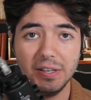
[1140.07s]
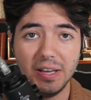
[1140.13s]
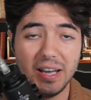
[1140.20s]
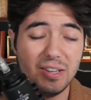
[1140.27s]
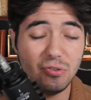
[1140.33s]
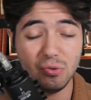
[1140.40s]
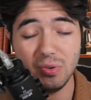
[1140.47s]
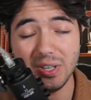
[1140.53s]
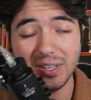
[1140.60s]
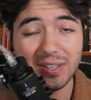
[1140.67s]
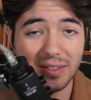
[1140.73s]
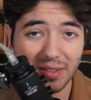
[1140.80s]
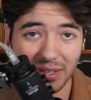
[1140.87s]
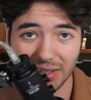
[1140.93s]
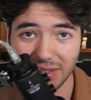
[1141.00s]
and you need to
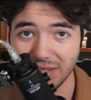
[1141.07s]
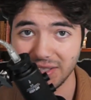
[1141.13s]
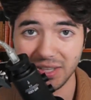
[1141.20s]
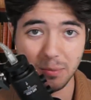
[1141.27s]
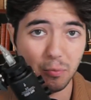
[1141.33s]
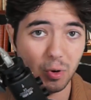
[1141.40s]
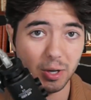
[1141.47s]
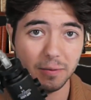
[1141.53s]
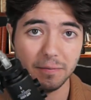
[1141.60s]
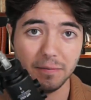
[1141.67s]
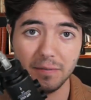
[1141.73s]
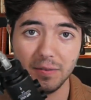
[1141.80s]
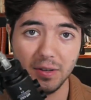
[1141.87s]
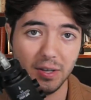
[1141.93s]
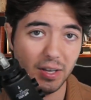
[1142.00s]
think the same way.
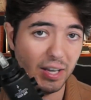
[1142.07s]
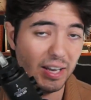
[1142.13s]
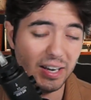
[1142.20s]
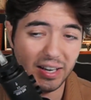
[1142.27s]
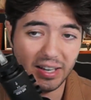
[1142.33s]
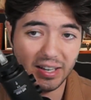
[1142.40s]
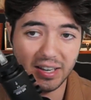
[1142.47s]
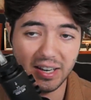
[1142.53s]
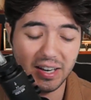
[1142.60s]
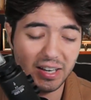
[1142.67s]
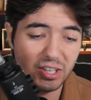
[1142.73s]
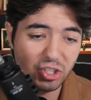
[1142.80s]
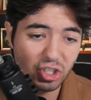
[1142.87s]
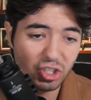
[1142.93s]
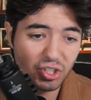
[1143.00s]

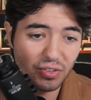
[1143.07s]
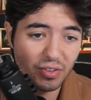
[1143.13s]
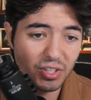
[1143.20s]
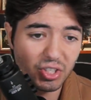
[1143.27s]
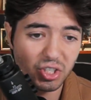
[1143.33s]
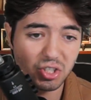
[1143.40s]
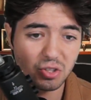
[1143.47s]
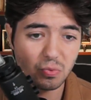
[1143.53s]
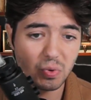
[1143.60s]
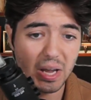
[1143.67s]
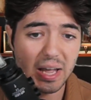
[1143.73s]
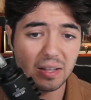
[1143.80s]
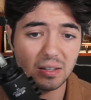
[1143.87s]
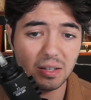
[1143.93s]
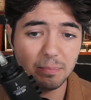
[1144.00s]
It's just the
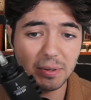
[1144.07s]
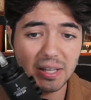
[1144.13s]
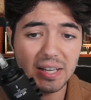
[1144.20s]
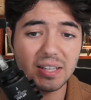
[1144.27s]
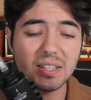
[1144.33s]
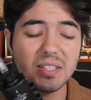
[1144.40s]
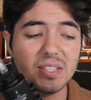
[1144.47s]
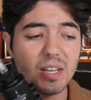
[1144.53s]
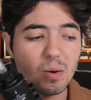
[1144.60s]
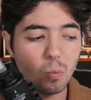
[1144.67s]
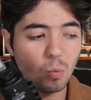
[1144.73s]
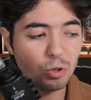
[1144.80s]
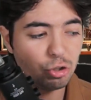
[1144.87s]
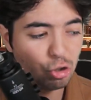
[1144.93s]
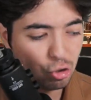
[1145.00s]
reality. But like I said,
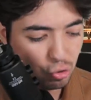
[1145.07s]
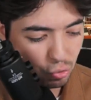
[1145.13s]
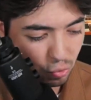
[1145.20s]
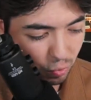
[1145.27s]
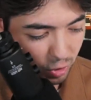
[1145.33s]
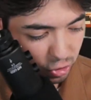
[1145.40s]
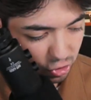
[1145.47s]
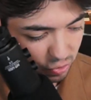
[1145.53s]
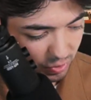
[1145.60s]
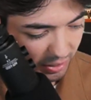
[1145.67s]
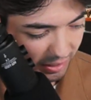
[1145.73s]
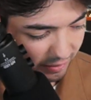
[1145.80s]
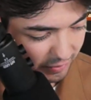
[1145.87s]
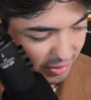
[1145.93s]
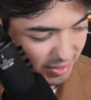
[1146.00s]
once you
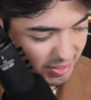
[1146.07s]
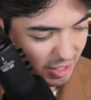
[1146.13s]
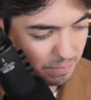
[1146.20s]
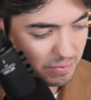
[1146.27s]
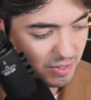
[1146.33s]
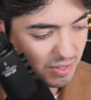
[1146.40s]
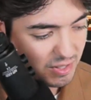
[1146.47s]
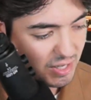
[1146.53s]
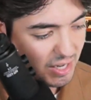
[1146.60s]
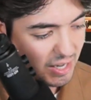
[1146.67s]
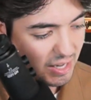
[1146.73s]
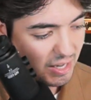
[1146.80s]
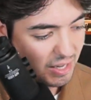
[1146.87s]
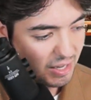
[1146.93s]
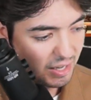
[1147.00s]
kind of accept this,
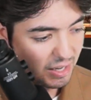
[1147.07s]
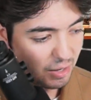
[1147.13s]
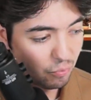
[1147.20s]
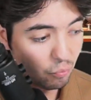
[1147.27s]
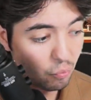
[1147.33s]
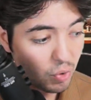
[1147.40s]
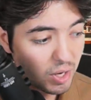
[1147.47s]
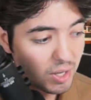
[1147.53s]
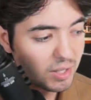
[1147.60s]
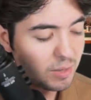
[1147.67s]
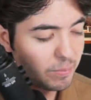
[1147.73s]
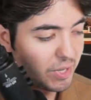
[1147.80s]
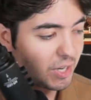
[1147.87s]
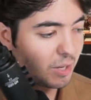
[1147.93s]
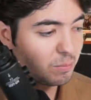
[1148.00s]
it really
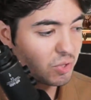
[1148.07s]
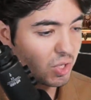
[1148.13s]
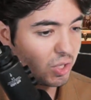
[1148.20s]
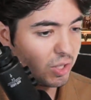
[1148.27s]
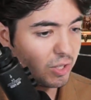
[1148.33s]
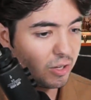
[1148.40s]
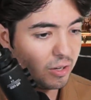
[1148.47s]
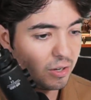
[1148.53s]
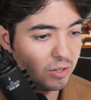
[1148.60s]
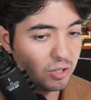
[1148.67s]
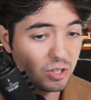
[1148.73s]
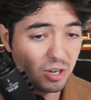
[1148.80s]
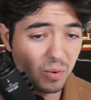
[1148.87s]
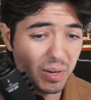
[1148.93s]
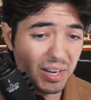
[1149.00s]
becomes clear,
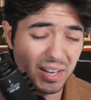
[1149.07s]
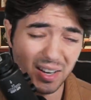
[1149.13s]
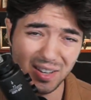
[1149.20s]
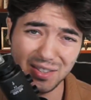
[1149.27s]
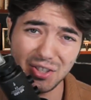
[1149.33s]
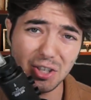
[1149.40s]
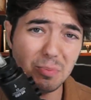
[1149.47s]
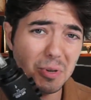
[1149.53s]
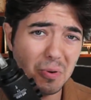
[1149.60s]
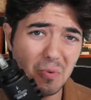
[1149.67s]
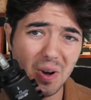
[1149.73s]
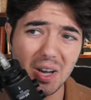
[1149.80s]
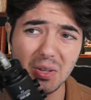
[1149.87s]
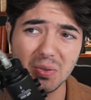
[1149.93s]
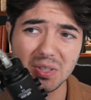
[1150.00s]
And it took me a
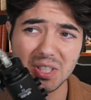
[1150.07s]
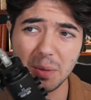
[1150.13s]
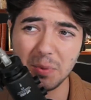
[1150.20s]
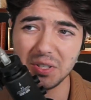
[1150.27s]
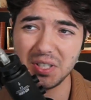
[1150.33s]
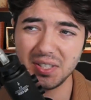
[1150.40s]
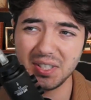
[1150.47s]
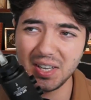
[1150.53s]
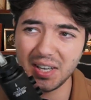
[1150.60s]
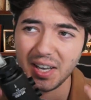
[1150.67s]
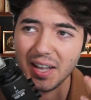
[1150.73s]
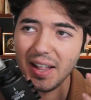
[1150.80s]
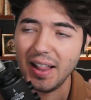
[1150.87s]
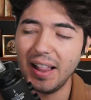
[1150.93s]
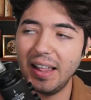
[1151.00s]
while to accept this. It's like
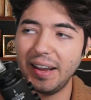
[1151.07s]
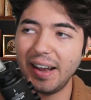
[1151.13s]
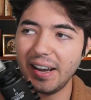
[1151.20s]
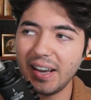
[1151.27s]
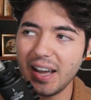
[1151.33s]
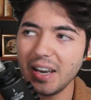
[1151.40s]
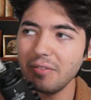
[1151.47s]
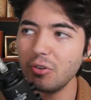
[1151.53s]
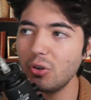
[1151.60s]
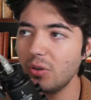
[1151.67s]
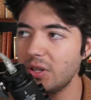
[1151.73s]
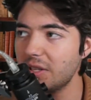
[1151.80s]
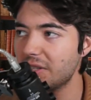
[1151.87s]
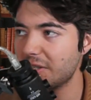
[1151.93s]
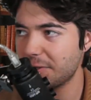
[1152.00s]
I kind of knew
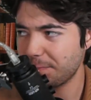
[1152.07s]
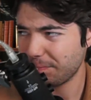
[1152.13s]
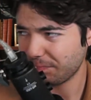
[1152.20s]
this,